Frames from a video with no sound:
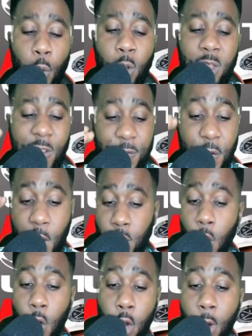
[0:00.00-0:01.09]
With the first
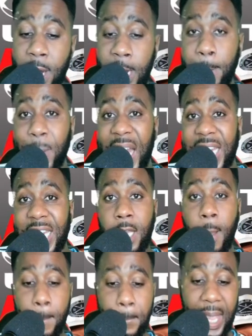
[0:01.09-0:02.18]
goal going in by
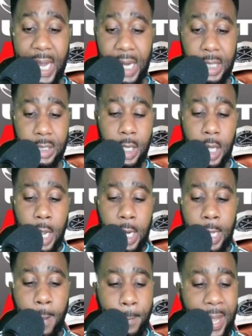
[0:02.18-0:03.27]
Liam Bailey
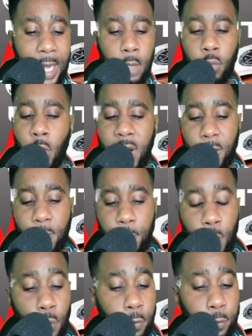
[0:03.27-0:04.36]
running
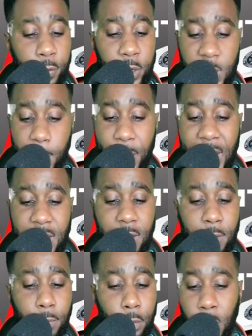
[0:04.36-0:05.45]
through the space
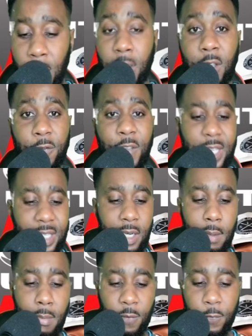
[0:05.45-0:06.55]
and between the defence and the
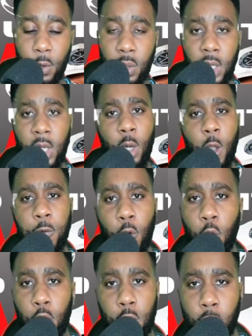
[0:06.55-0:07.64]
midfield. Of
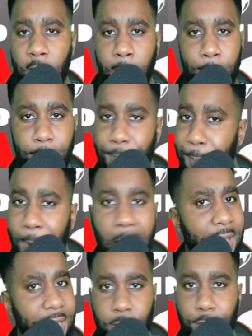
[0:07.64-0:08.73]
course, running
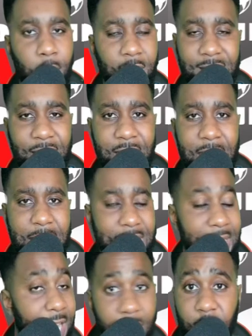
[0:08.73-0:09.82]
past Martinez.
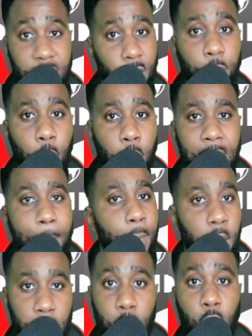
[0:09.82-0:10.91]
And I just thought that
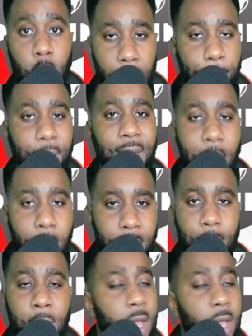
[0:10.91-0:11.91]
Martinez could have kept an eye on him.